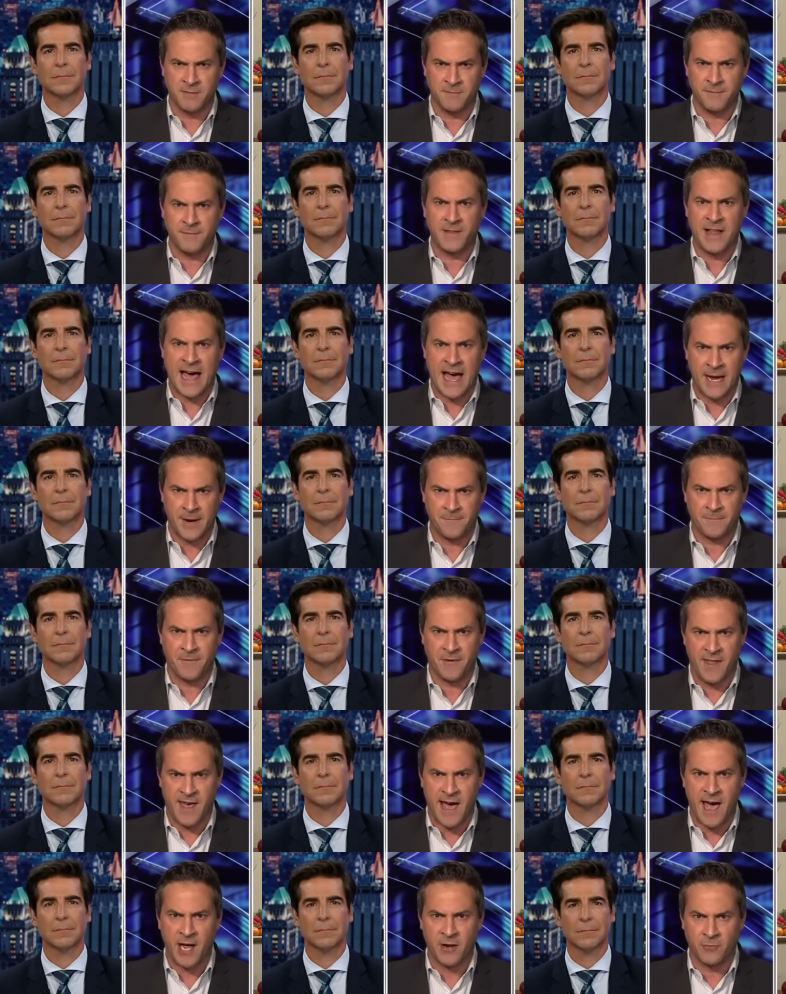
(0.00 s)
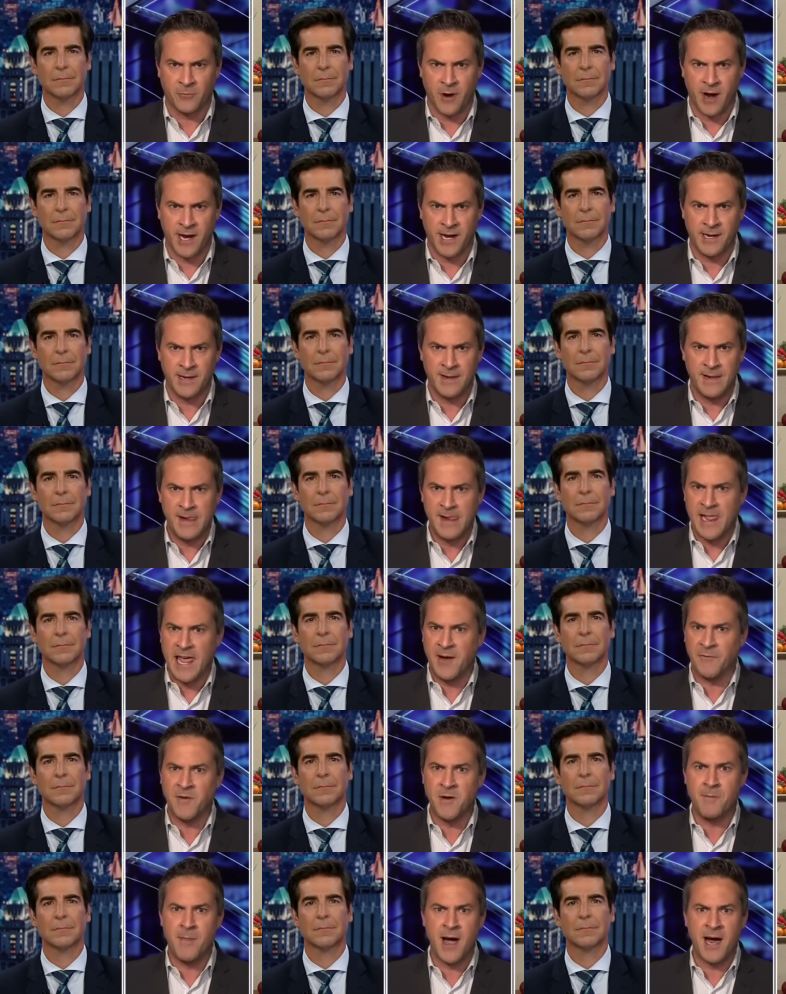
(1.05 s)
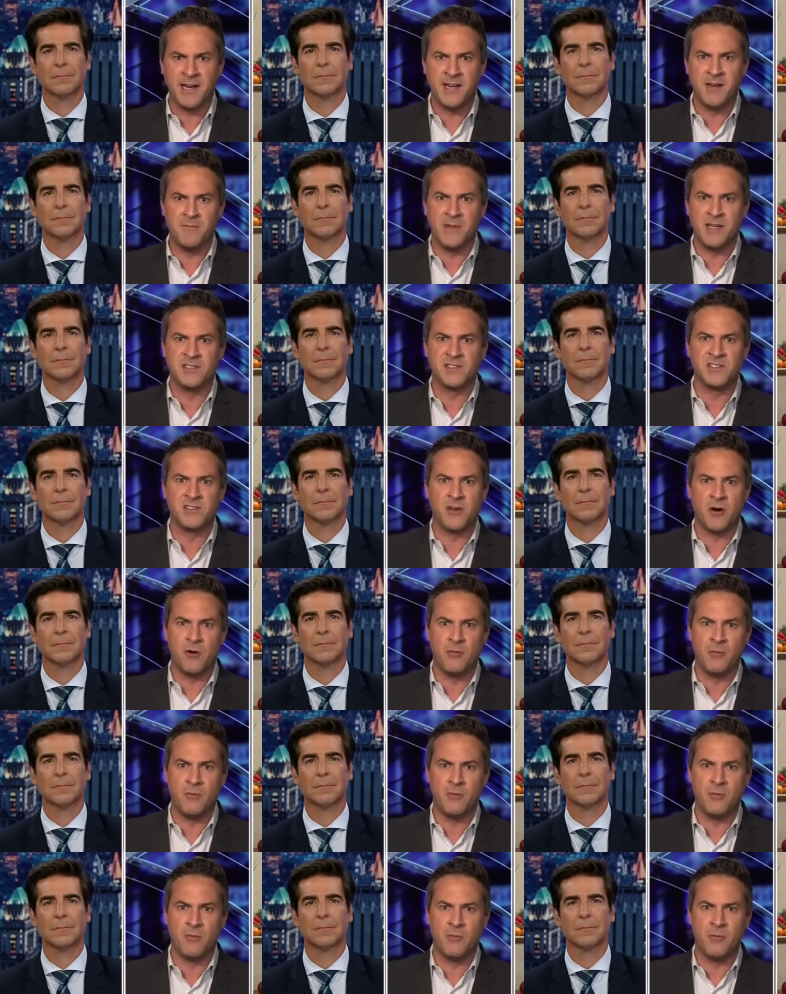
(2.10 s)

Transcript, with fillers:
Speaker 1: flack for that, right? It reminded me so